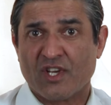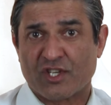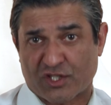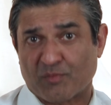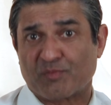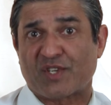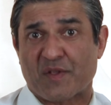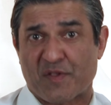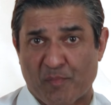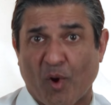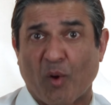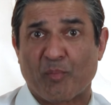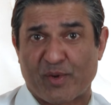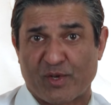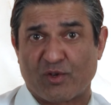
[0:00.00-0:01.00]
sometimes
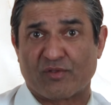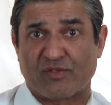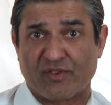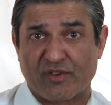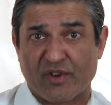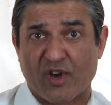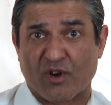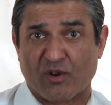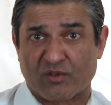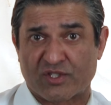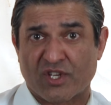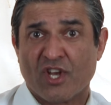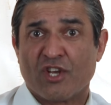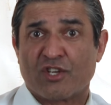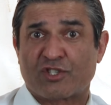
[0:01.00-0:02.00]
bumping you in the nose.